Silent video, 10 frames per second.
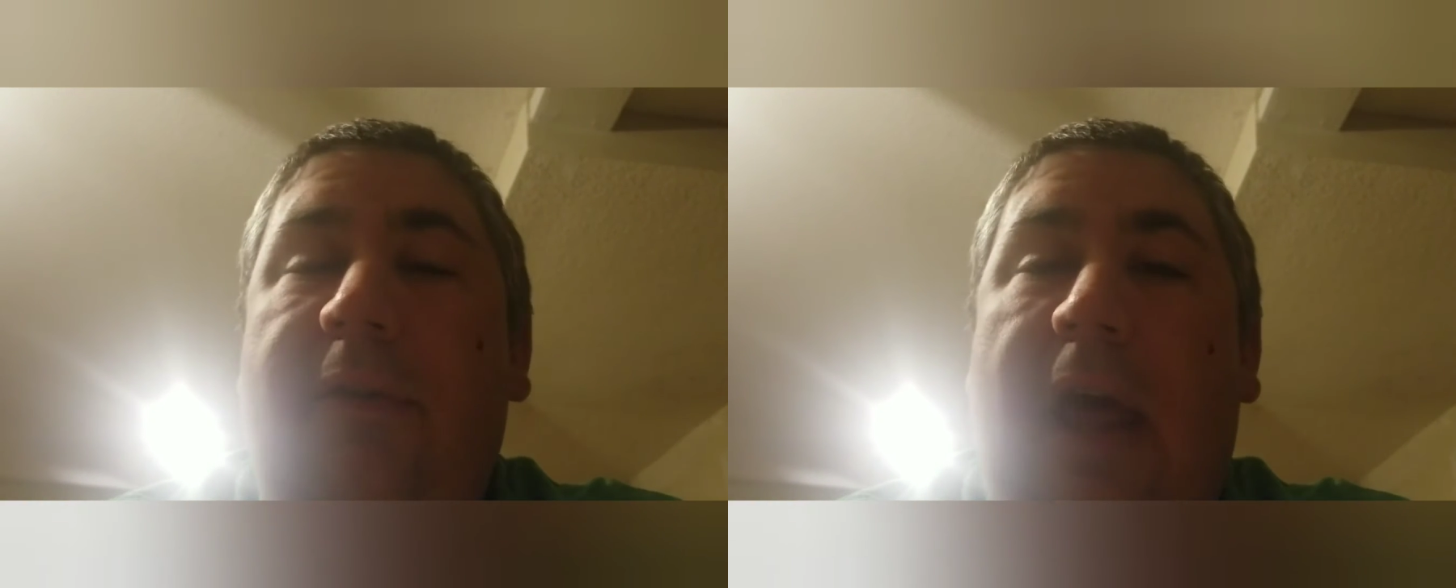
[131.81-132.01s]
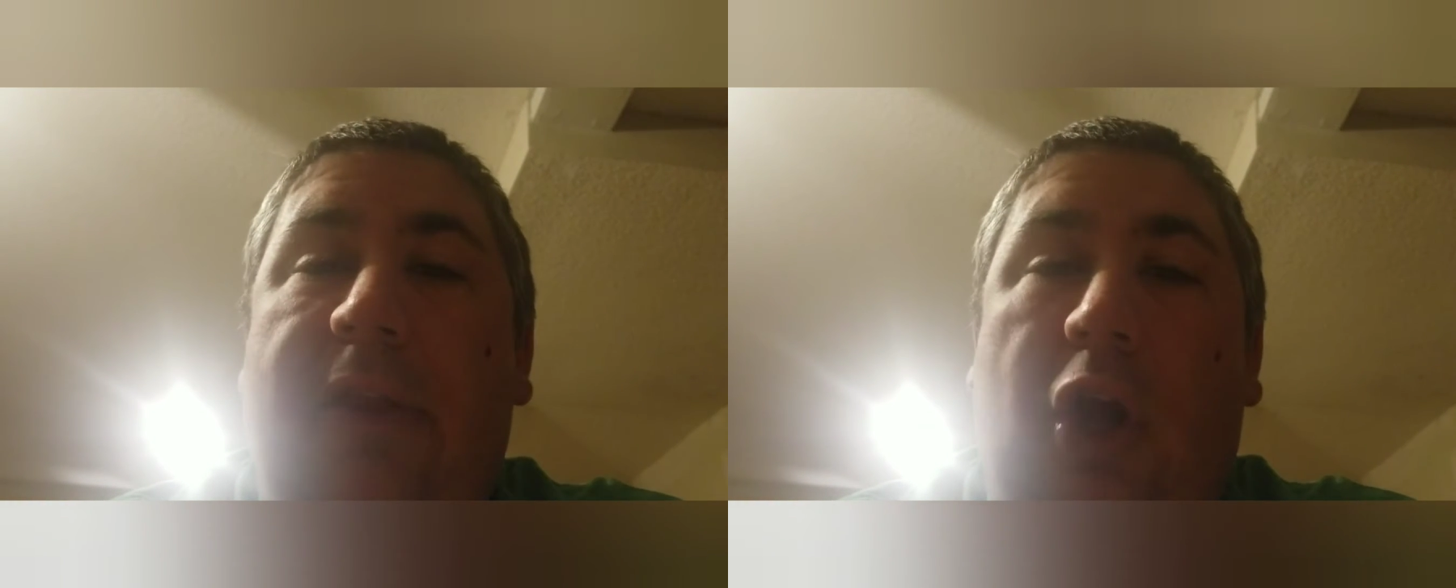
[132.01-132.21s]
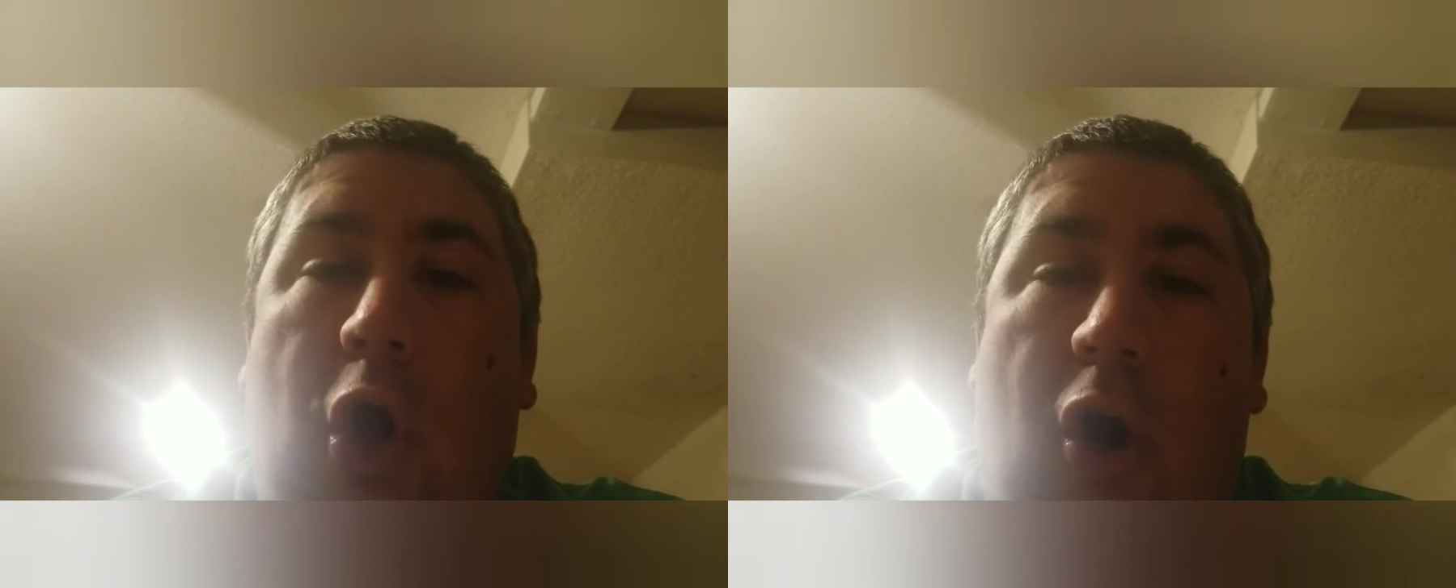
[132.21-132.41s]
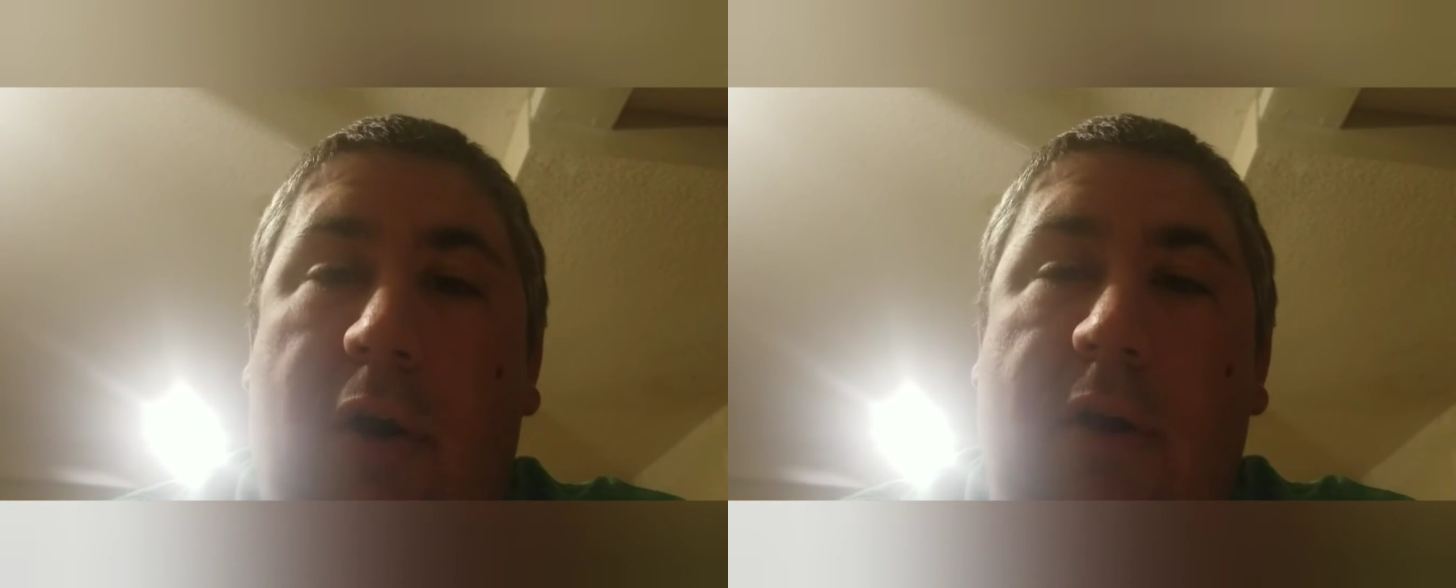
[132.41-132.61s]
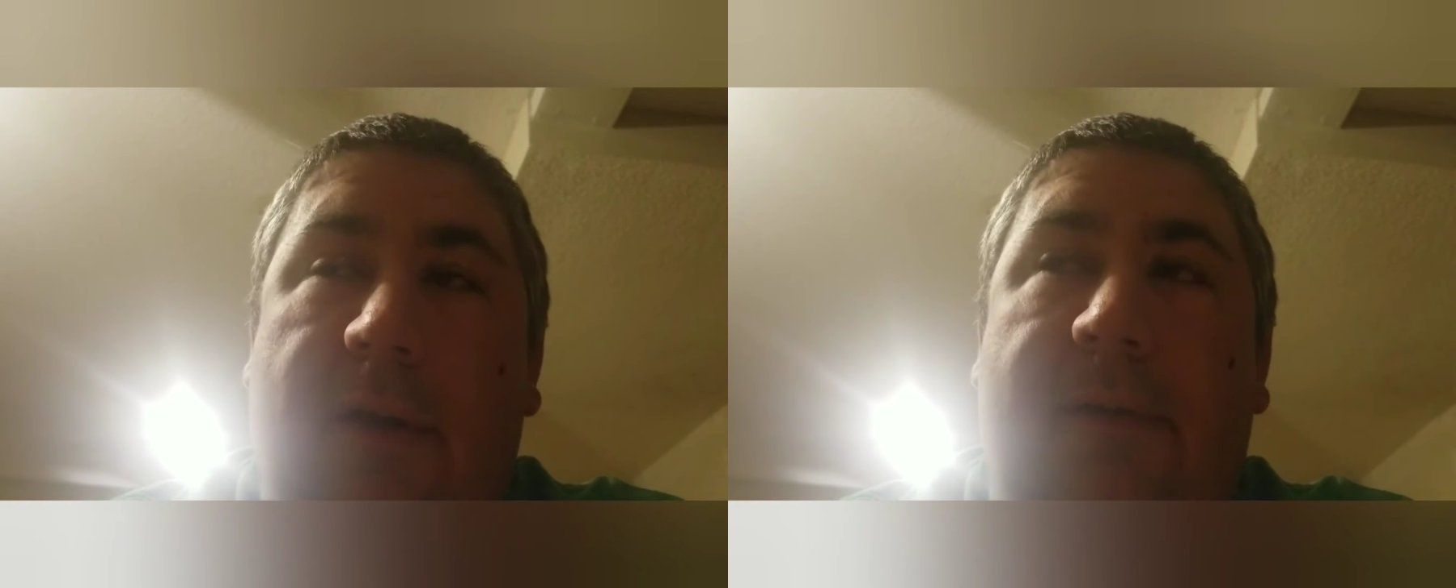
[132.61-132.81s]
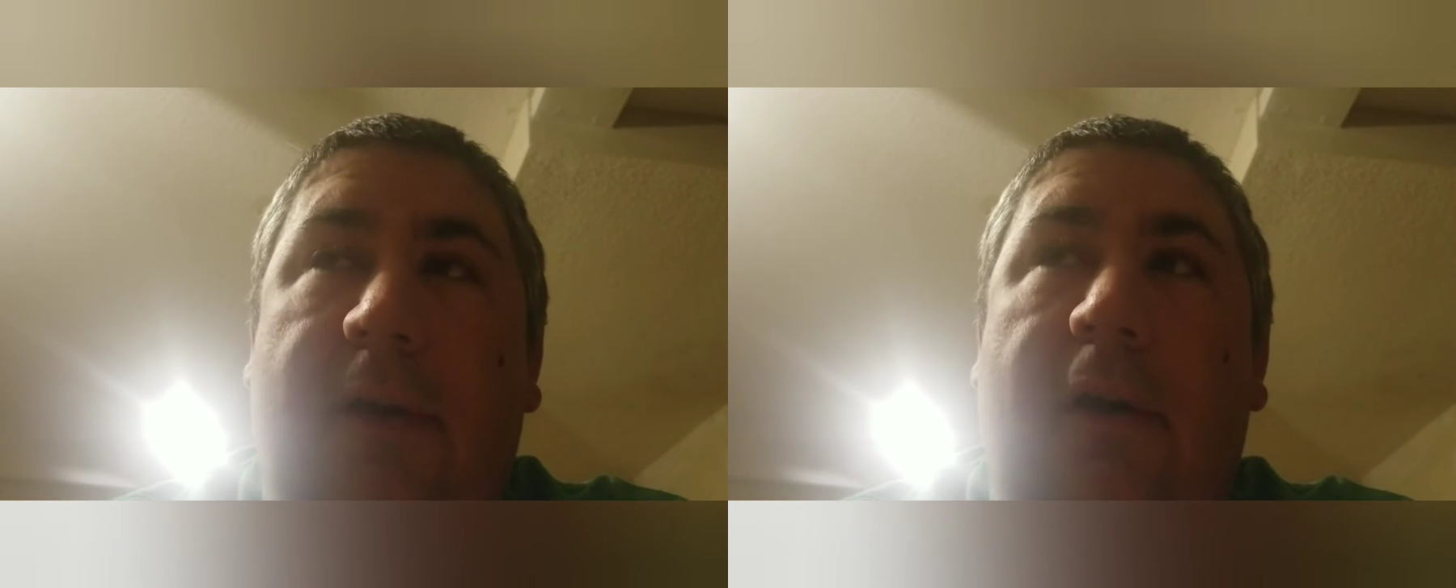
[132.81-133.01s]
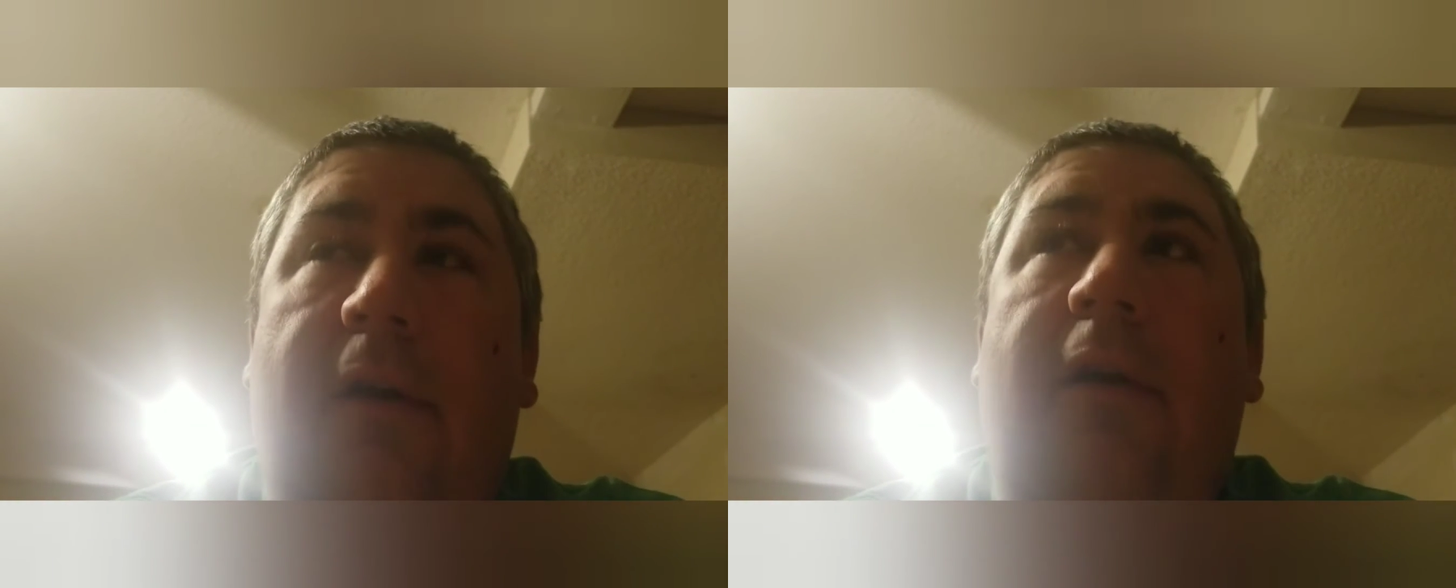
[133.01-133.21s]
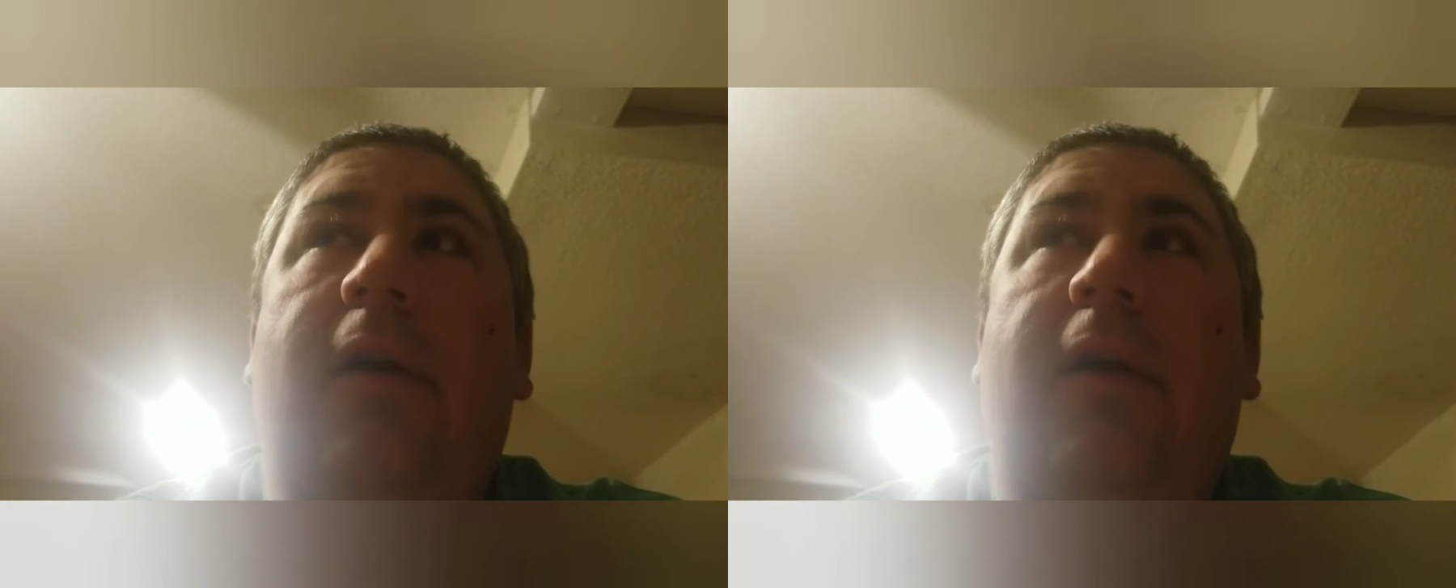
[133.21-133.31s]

that in the garden this year.